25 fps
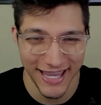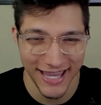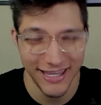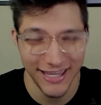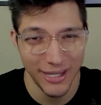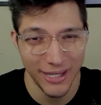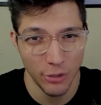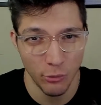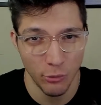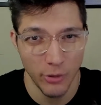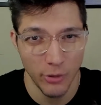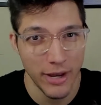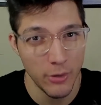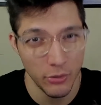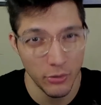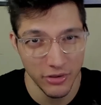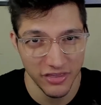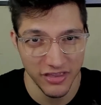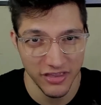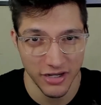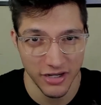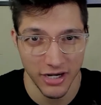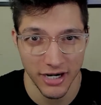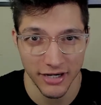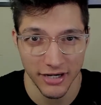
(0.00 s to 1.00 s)
get away with
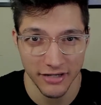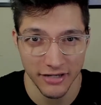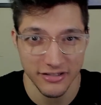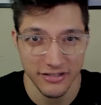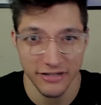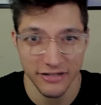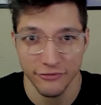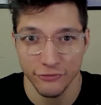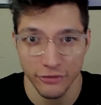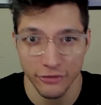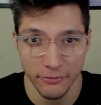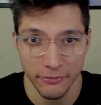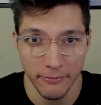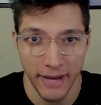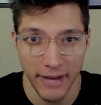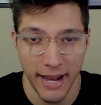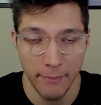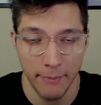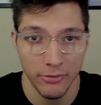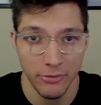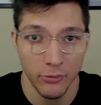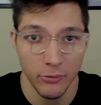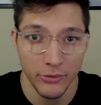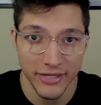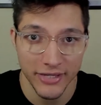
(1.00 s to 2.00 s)
it on a different map,
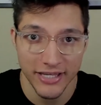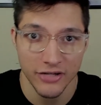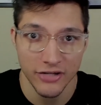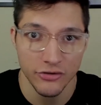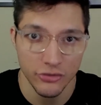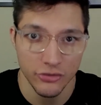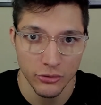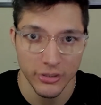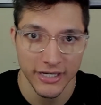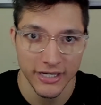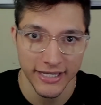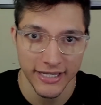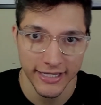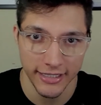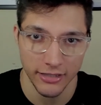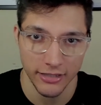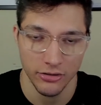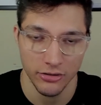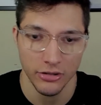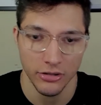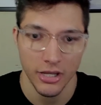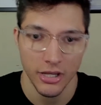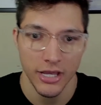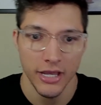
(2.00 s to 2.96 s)
but we can do it here.